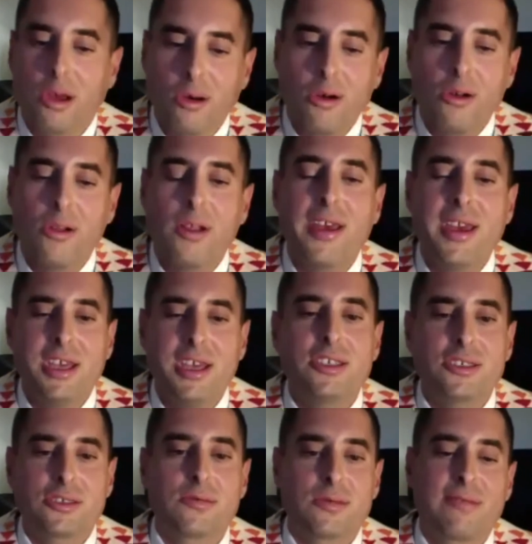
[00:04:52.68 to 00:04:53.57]

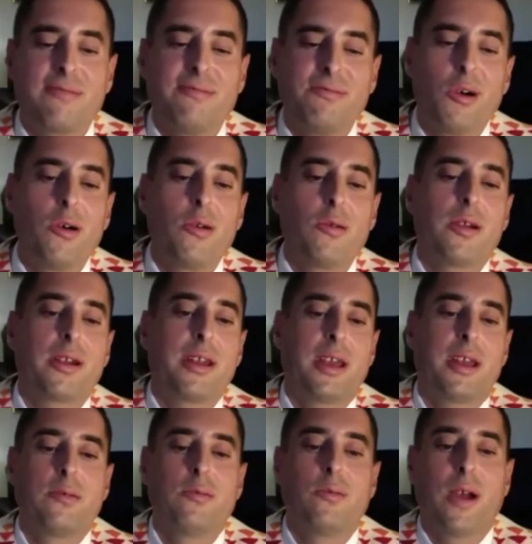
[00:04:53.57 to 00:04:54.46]
history forward
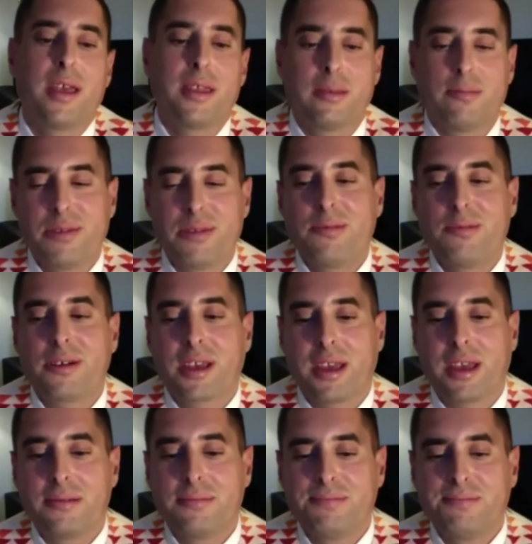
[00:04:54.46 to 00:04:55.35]
in a way that people
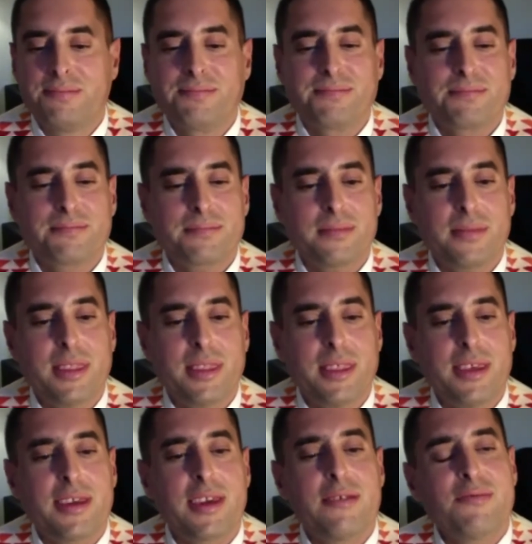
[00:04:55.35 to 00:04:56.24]
can
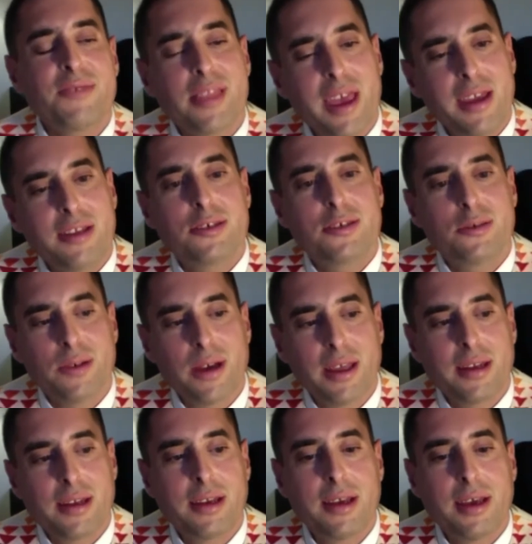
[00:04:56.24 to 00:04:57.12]
relate to it.
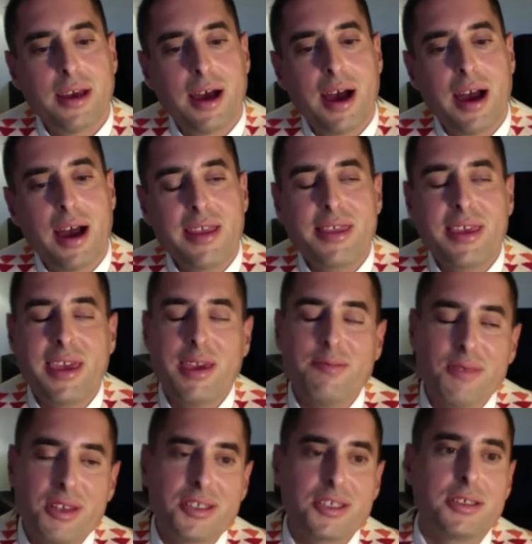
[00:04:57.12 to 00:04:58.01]
And the
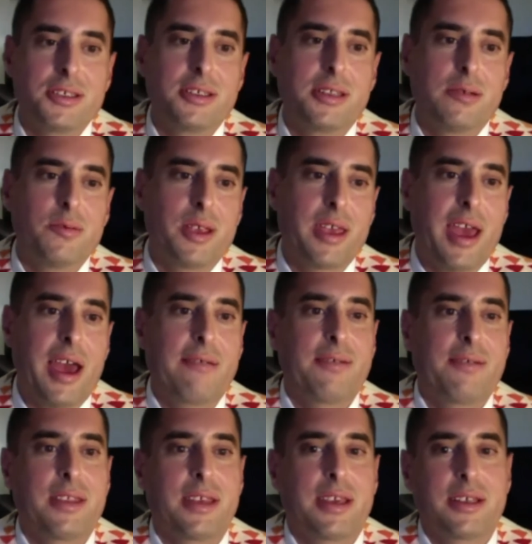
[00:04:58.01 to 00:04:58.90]
images that we have
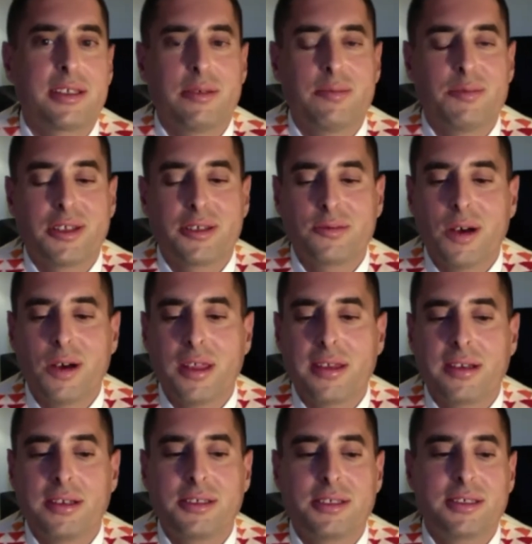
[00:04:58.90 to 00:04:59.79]
in the exhibit as well,
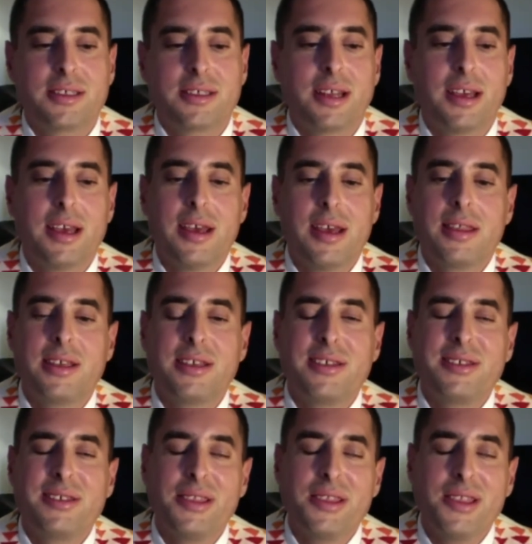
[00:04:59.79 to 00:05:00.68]
they're just
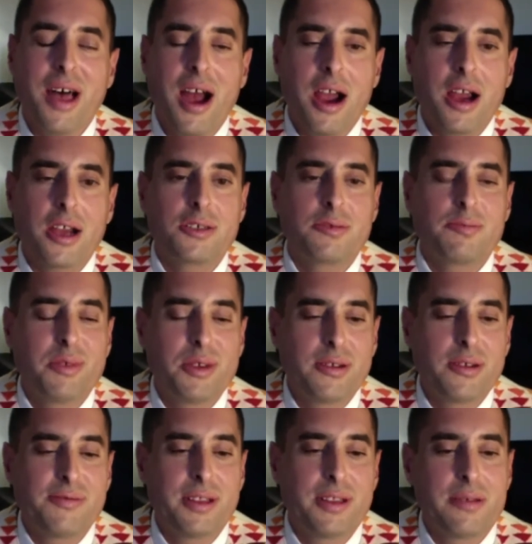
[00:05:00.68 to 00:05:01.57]
these large,
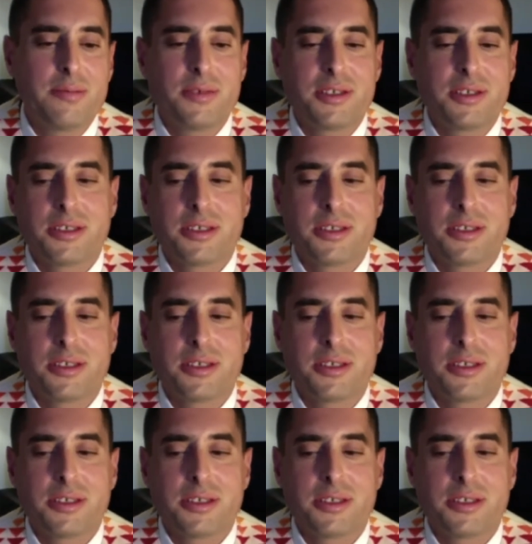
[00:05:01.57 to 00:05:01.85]
beautiful images